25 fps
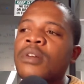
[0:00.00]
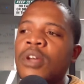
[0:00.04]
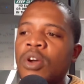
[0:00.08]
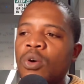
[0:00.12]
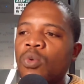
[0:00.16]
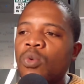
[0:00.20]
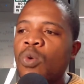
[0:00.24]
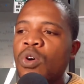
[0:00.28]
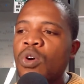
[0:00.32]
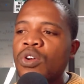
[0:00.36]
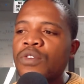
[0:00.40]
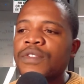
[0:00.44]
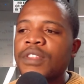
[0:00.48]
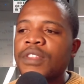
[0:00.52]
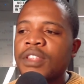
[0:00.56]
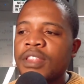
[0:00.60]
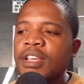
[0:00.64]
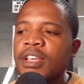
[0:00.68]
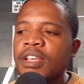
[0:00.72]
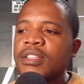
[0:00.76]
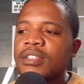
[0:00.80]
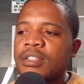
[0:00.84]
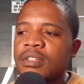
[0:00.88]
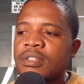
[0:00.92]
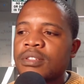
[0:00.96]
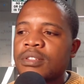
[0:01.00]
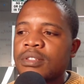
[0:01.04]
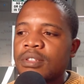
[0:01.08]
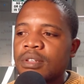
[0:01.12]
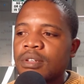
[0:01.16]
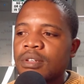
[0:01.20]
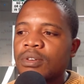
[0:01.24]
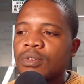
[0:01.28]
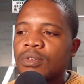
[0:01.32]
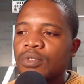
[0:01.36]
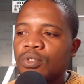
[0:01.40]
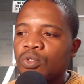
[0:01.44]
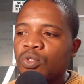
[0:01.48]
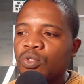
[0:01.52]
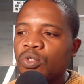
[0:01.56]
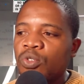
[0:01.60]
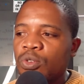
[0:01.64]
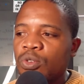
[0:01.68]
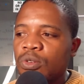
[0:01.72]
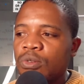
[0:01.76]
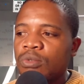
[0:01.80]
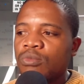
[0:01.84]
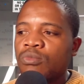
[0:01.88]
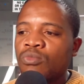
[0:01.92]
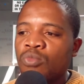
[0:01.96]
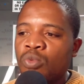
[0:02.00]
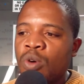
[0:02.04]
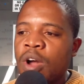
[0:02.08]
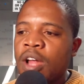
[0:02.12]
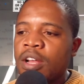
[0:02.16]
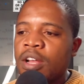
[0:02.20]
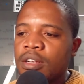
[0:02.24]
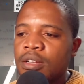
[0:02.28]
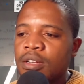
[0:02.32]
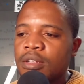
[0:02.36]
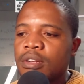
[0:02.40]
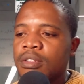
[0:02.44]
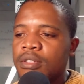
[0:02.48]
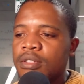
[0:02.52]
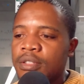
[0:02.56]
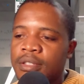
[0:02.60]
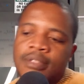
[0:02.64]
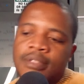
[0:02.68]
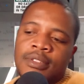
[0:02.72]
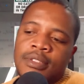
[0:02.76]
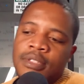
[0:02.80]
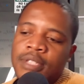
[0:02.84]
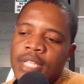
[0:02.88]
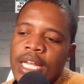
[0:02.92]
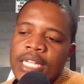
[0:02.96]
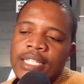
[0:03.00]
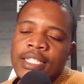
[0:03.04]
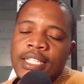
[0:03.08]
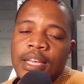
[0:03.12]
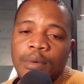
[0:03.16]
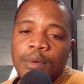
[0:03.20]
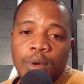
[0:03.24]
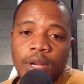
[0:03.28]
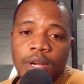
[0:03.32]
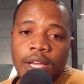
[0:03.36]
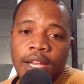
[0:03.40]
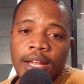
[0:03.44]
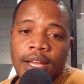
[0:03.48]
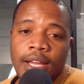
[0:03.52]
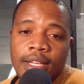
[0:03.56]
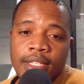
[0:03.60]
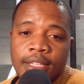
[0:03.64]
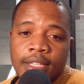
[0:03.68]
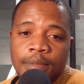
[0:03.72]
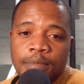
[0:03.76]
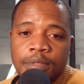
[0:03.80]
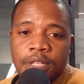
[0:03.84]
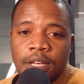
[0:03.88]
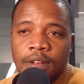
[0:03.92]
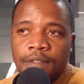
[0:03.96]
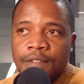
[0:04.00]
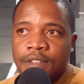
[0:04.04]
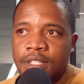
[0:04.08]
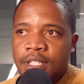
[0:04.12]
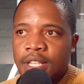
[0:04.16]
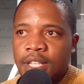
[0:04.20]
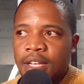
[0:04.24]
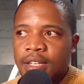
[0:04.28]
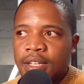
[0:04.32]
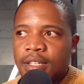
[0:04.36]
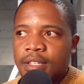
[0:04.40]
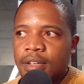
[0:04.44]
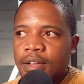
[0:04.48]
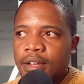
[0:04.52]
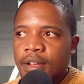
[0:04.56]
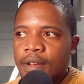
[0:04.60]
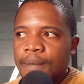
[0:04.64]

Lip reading: One of the things is, one that someone can ask themselves is that